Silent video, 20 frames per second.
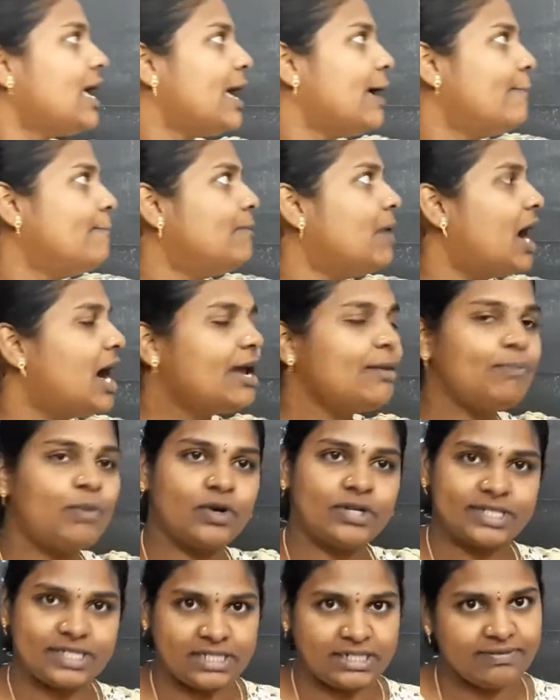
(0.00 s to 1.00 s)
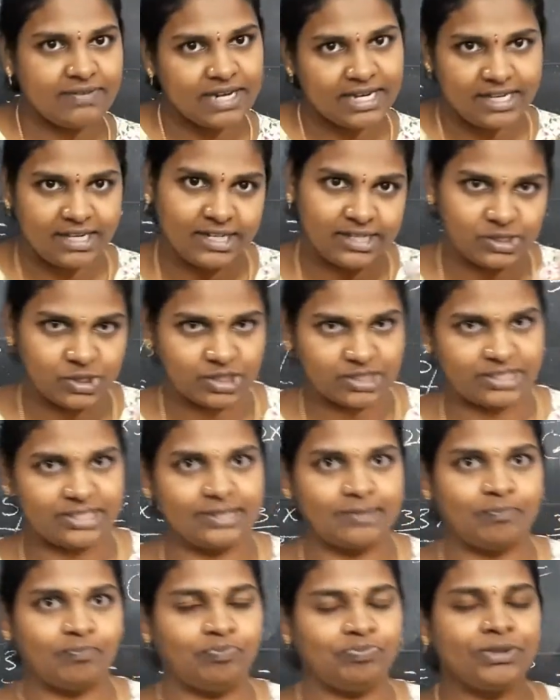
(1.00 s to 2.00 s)
m are positive integers.
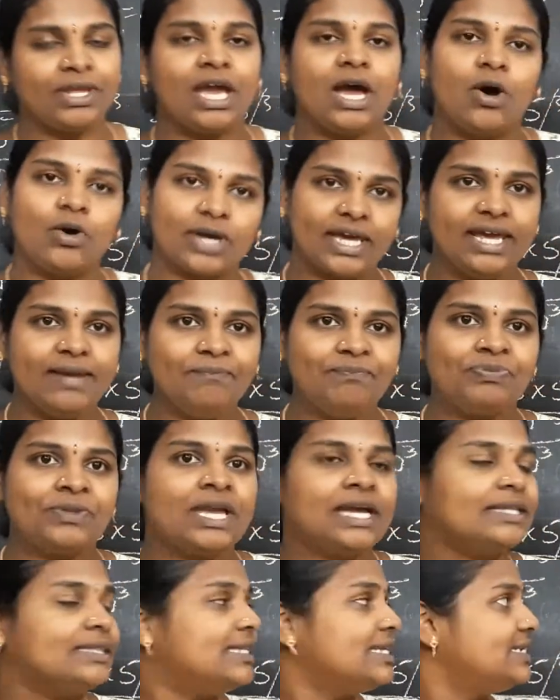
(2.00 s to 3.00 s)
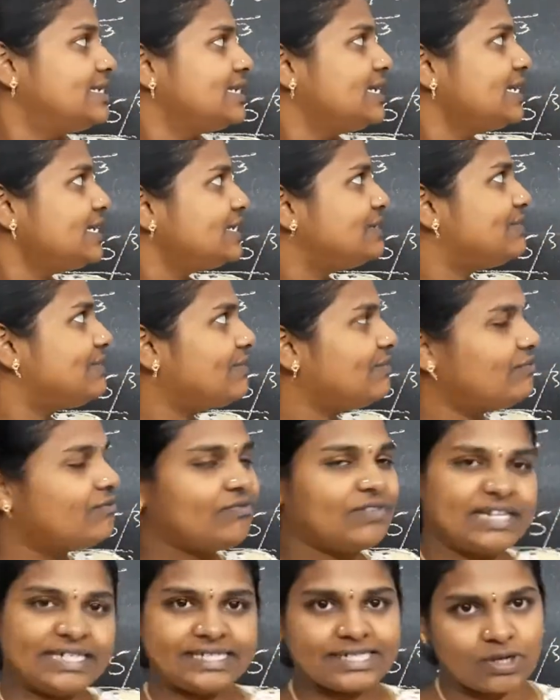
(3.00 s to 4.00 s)
Okay, this is
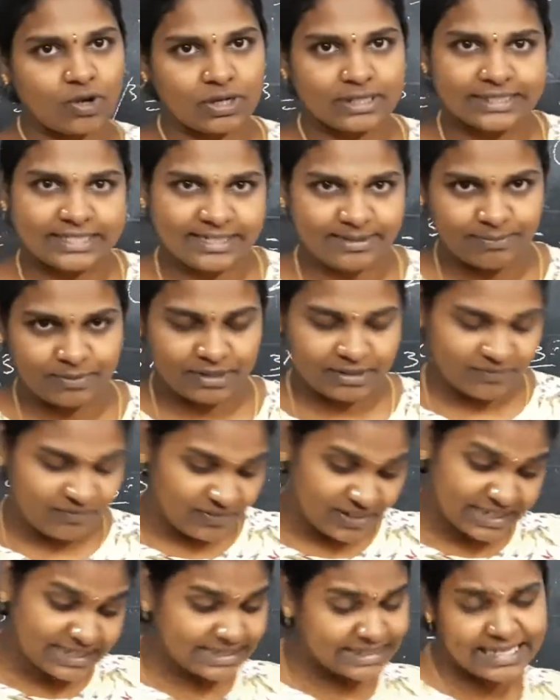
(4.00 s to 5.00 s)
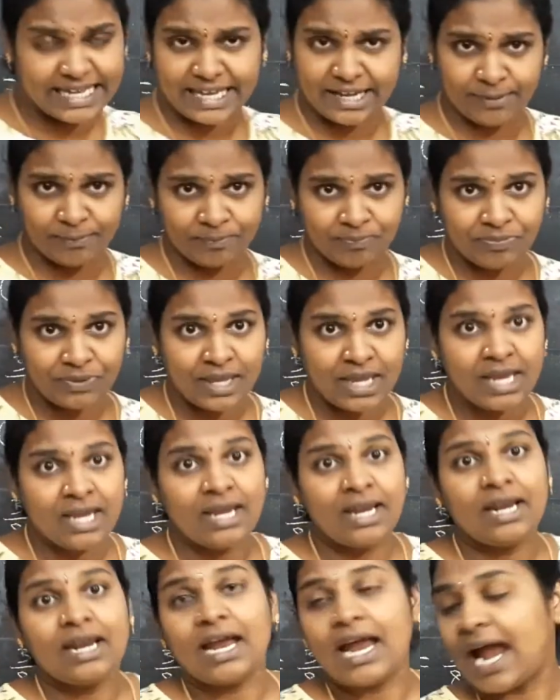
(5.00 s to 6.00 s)
first concept, first theorem.
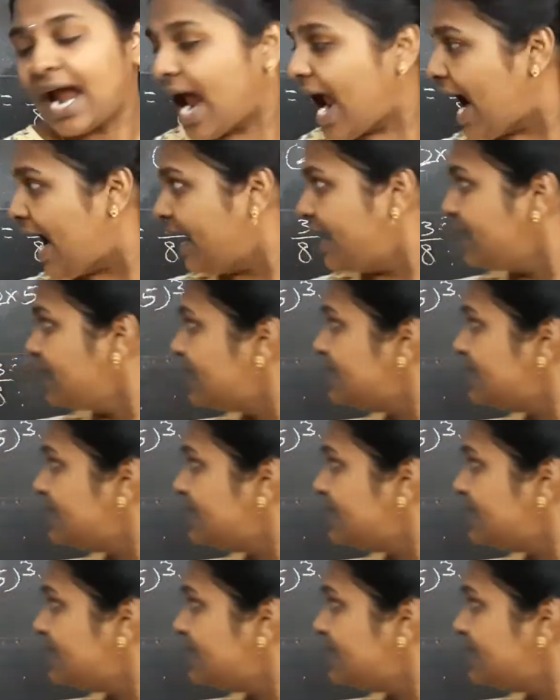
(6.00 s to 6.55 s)
And the